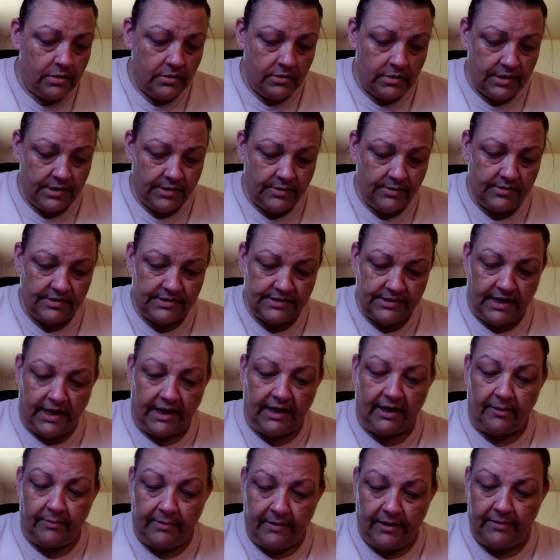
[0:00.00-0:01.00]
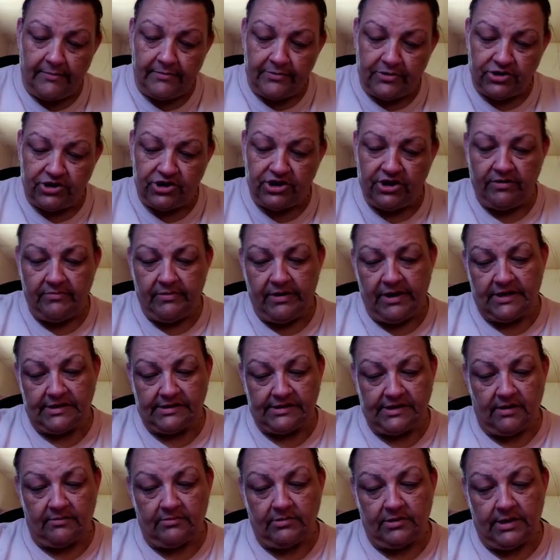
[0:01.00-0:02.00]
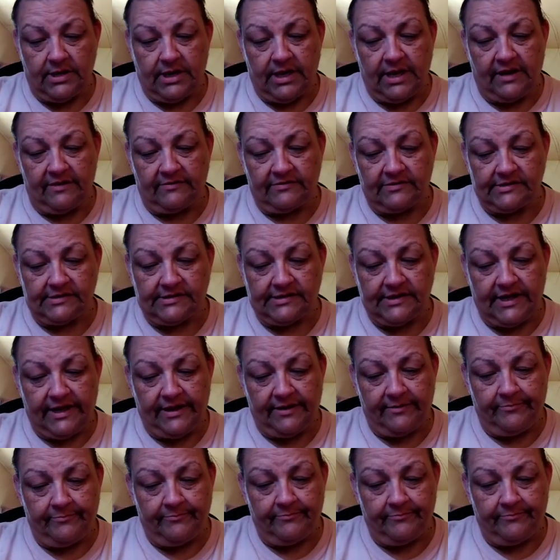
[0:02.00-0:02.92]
This was like a paper sheet mask, I'm gonna have to say.